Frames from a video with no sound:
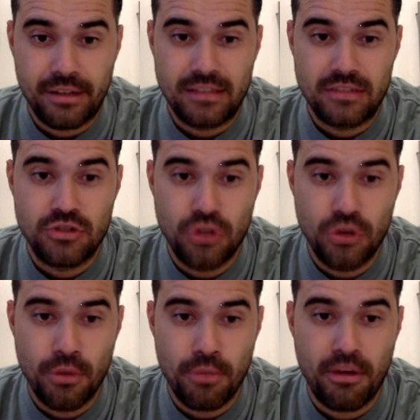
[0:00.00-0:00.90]
He's
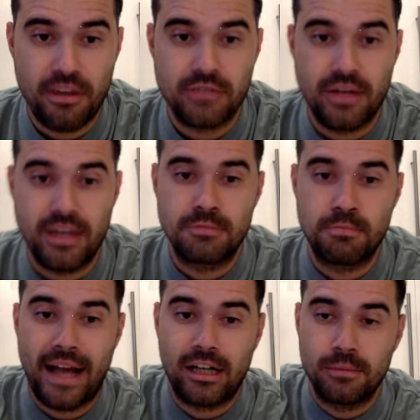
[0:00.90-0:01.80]
due a price rise
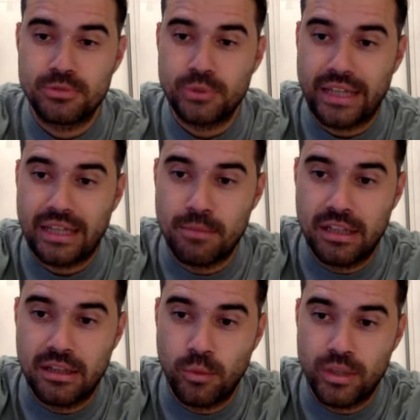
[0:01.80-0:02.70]
back up to 8
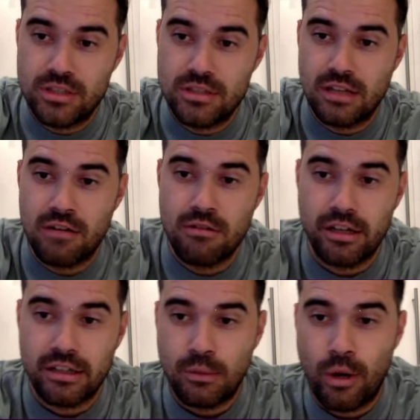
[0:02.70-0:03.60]
million, which is
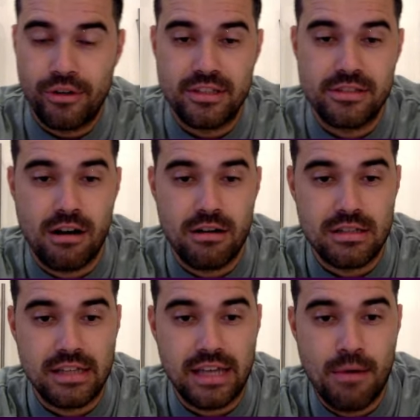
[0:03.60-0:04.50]
ironically where he started
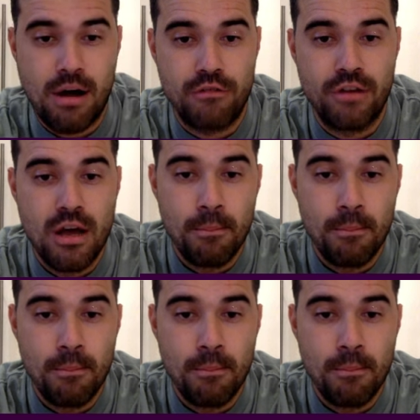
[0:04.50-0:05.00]
the game off.